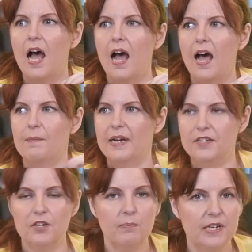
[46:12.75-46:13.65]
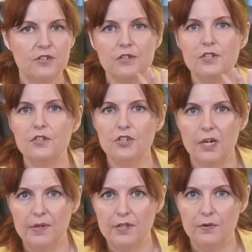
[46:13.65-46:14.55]
And I took pictures to
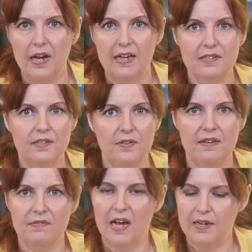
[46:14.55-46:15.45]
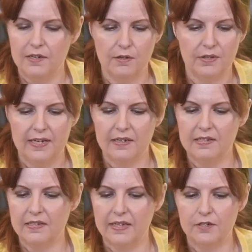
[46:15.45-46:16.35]
share with you guys. So they've got, like a
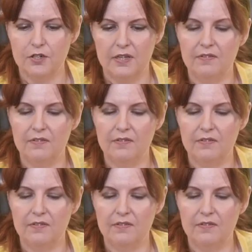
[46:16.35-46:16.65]
selection.